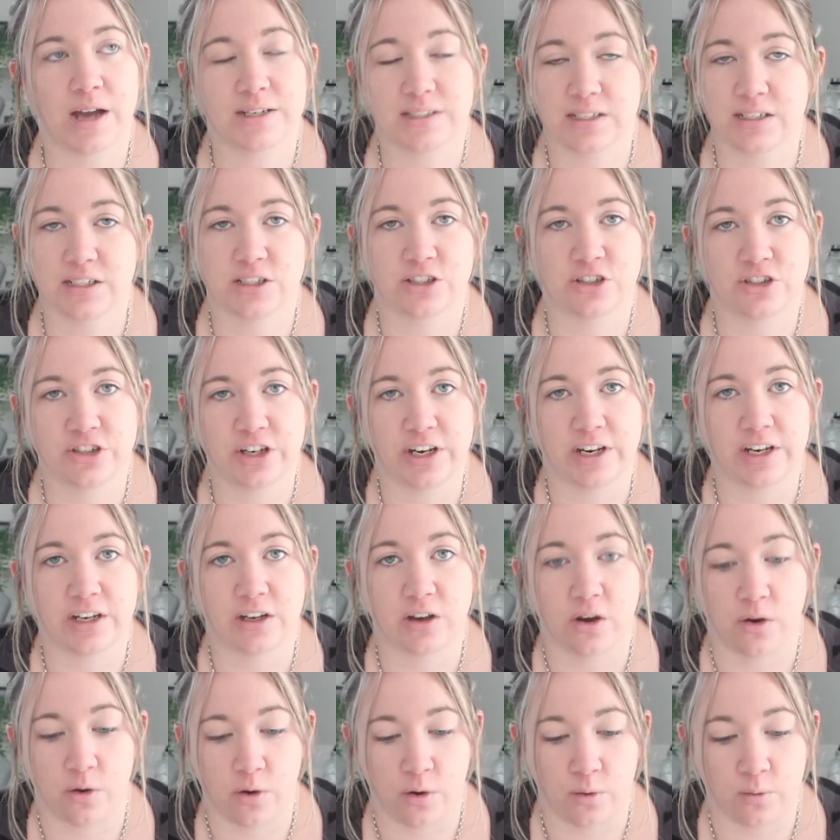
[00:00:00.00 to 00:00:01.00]
didn't
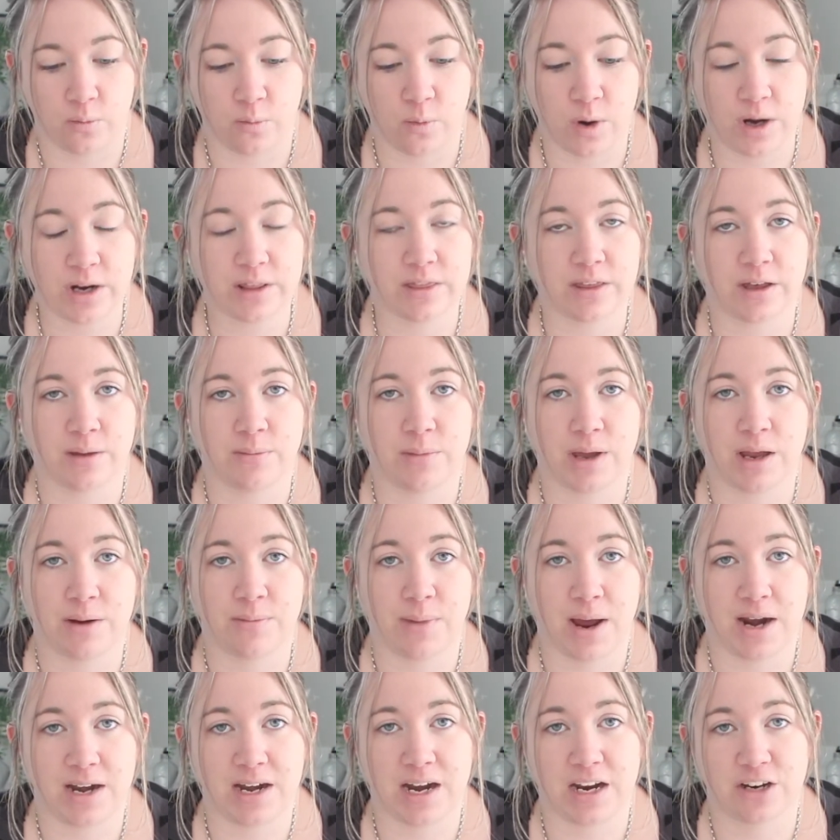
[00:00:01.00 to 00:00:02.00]
check on one of them, and
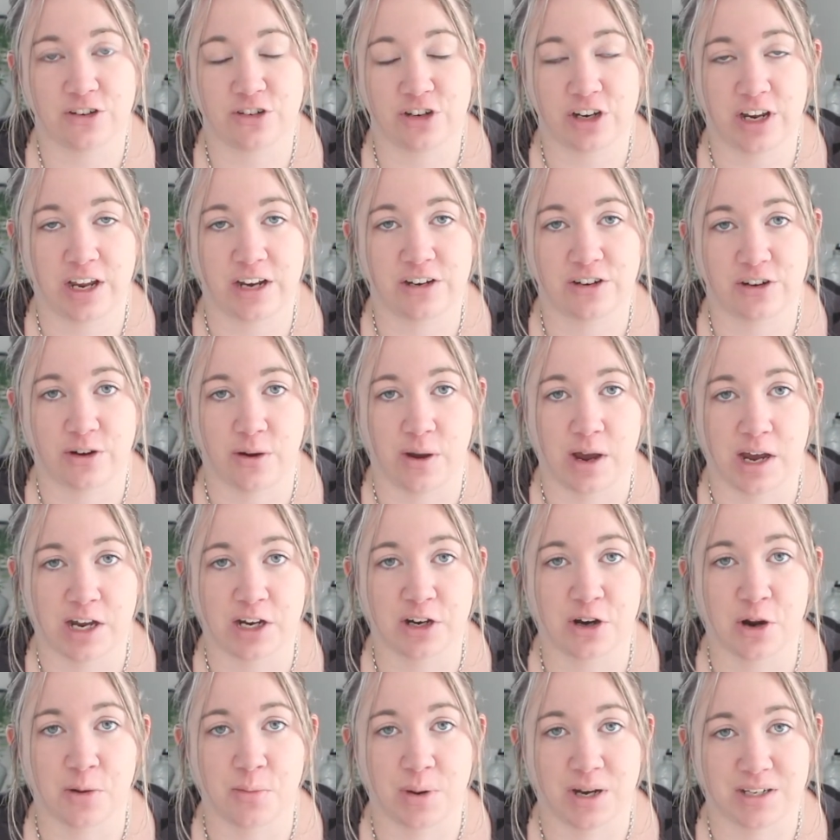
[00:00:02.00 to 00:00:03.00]
Martin actually had to go out
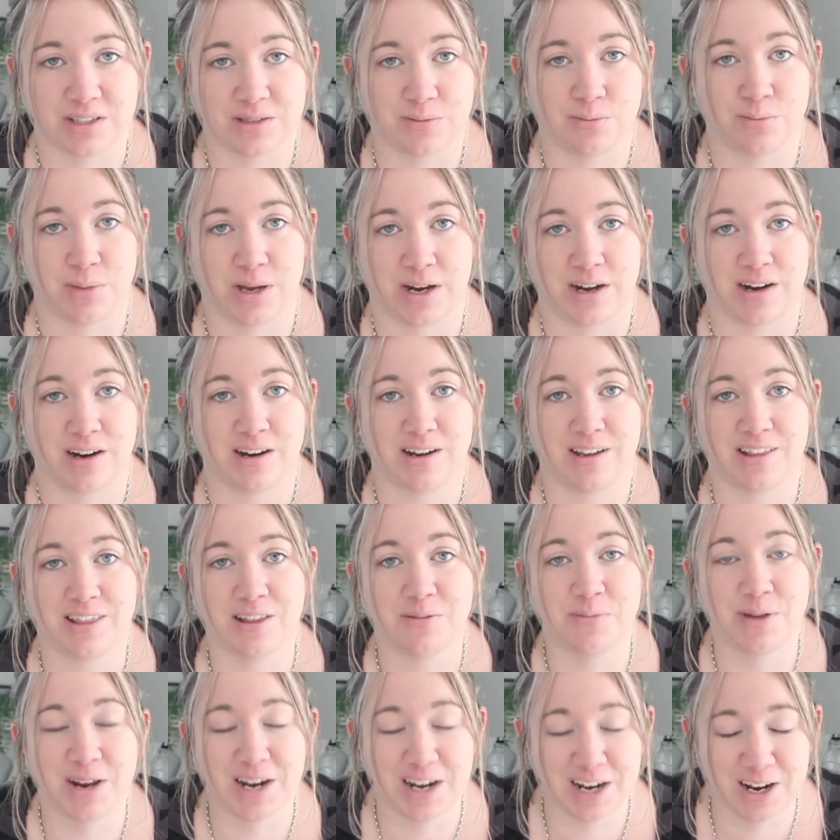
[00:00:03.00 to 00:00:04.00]
and go buy some butter in
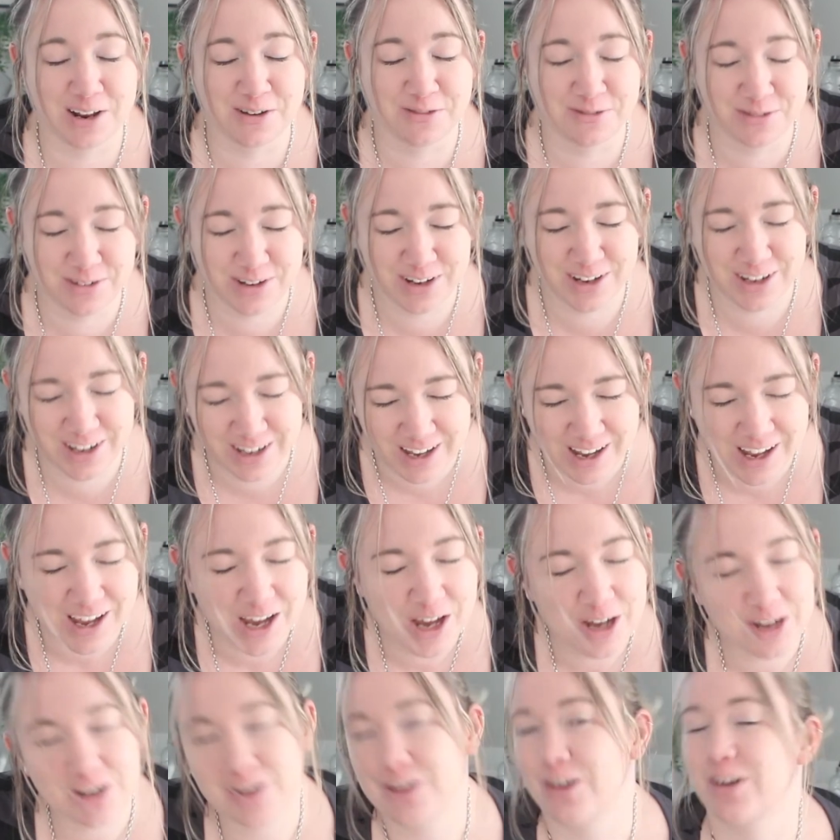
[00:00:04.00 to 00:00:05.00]
the middle of
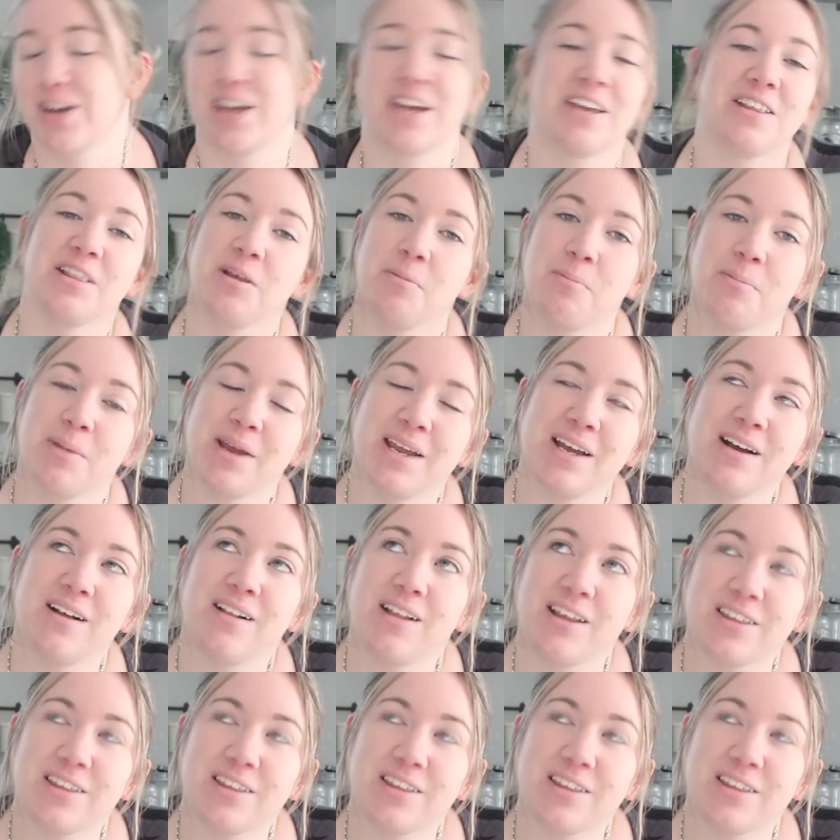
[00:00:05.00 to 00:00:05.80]
cooking the meal.